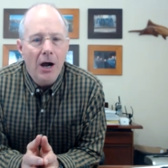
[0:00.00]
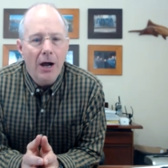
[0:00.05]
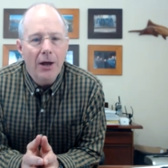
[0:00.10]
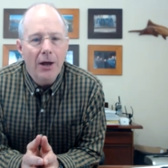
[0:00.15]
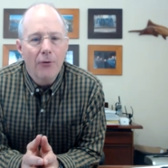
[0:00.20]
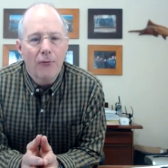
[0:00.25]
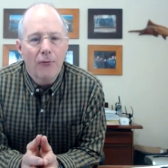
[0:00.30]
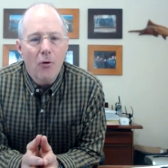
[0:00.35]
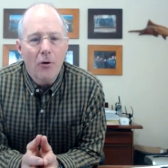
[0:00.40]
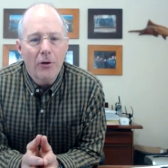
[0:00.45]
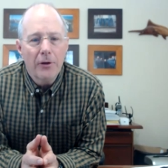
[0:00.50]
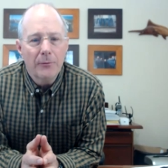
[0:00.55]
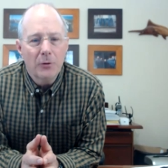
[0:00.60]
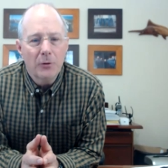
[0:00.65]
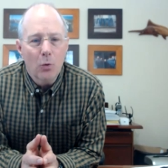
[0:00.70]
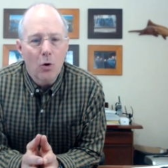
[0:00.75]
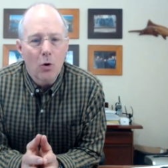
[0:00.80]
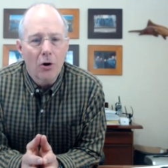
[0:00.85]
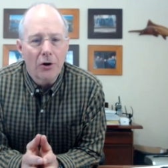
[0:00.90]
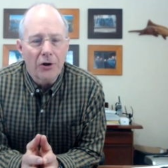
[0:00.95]
and for them
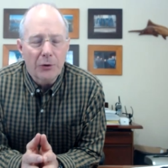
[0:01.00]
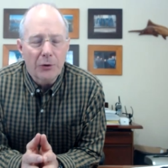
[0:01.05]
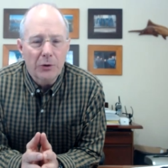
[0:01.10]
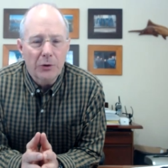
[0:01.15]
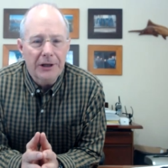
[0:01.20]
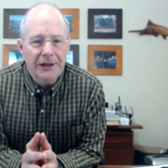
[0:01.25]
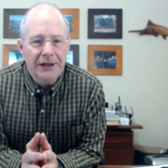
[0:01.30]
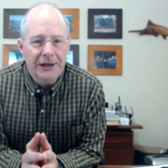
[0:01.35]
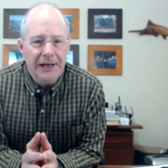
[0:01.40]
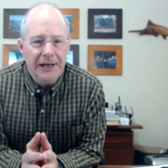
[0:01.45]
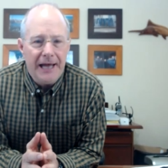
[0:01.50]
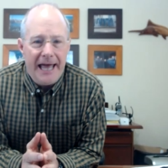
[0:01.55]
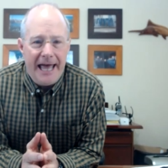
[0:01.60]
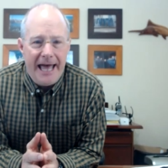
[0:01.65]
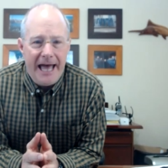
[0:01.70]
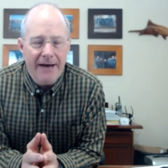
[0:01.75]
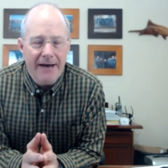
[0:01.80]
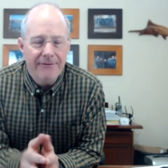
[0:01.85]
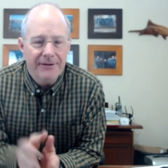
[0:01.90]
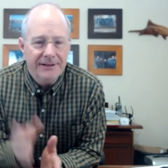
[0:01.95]
to work, you really need to
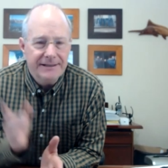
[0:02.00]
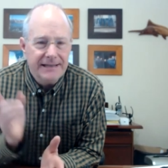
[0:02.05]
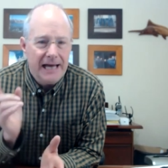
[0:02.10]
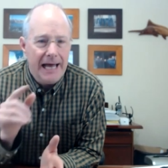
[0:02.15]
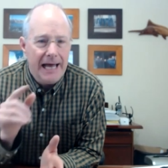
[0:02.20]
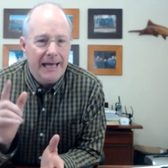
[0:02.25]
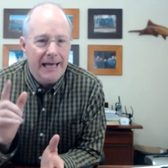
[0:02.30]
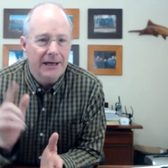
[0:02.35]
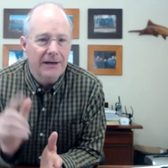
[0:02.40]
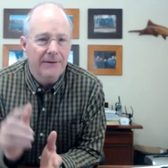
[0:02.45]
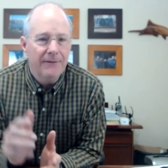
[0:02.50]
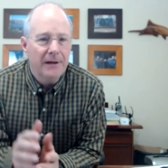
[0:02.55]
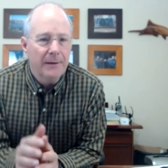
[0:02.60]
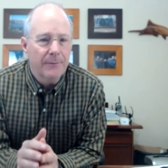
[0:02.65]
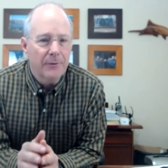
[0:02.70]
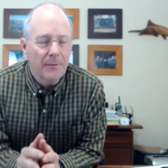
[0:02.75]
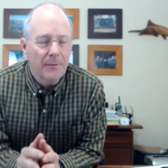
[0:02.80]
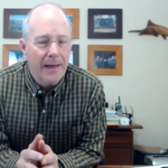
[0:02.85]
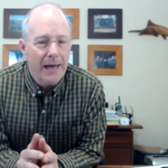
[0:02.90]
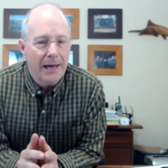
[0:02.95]
have the tie-in of the
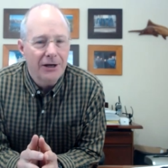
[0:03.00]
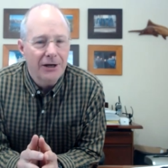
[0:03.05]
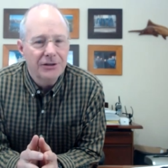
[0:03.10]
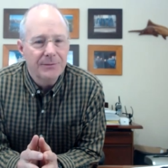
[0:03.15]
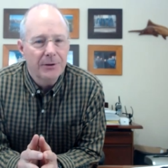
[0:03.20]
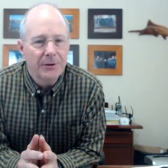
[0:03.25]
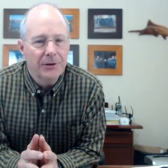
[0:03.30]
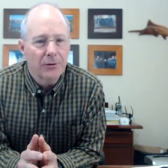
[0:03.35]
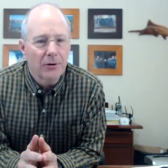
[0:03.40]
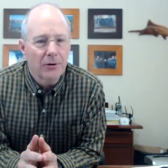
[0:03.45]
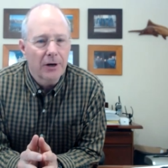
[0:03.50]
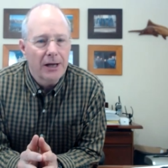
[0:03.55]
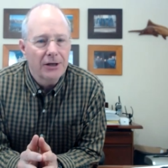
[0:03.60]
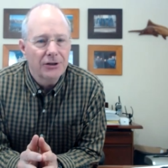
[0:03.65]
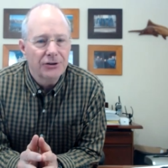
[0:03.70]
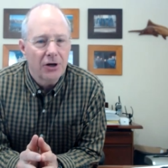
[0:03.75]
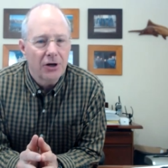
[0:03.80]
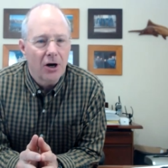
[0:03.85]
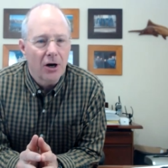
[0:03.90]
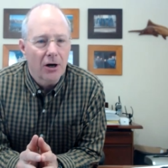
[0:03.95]
upper management or
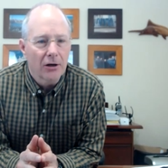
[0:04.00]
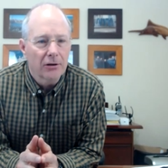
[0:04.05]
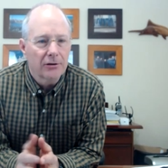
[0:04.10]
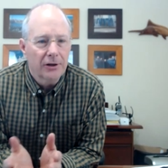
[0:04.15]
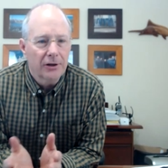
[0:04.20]
HR.